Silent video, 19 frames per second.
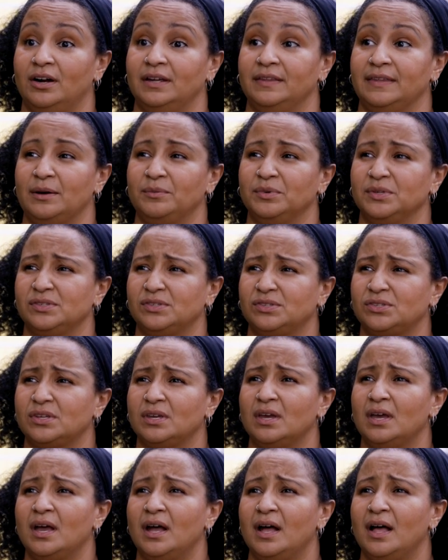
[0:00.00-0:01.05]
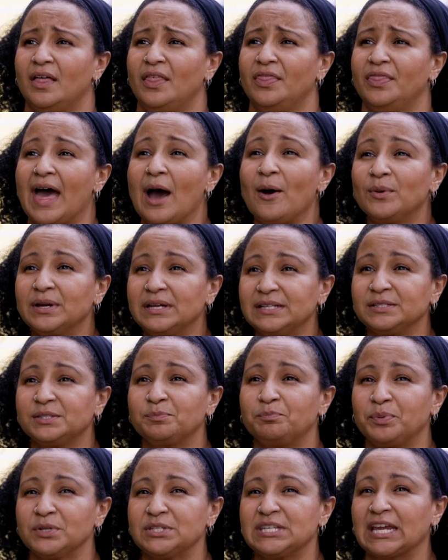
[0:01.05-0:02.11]
And that one in
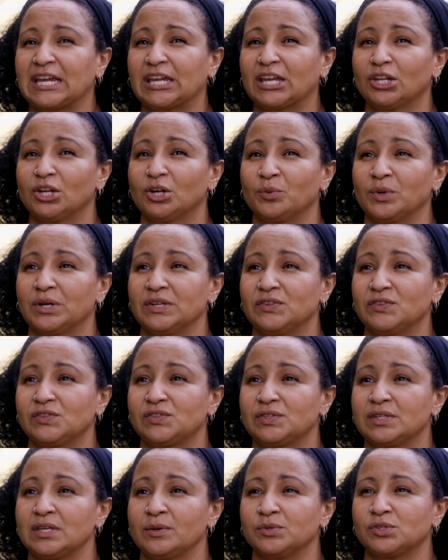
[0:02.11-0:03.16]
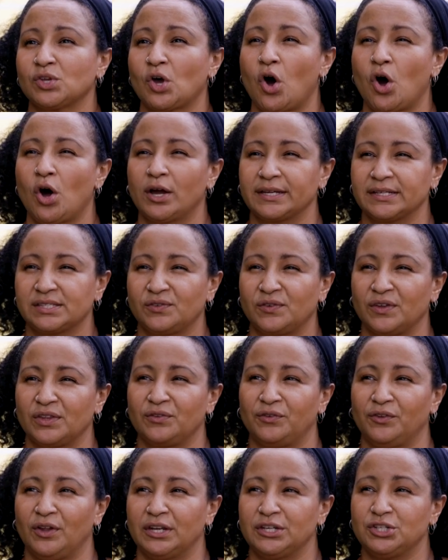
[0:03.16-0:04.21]
particular it was August
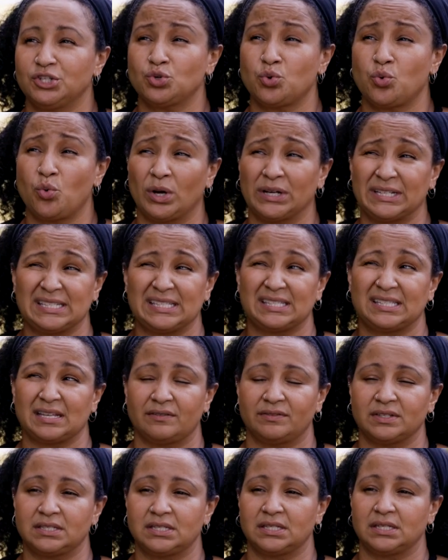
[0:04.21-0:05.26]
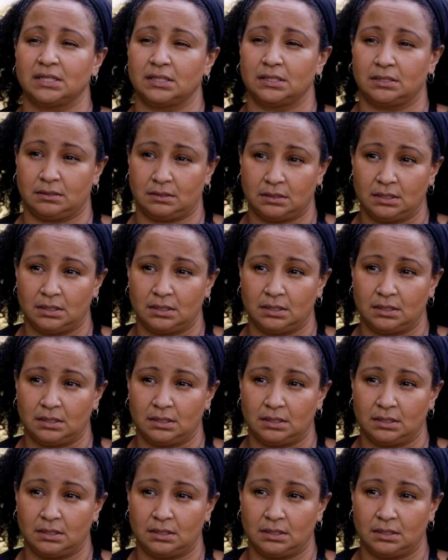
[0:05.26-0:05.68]
5th flood 2017.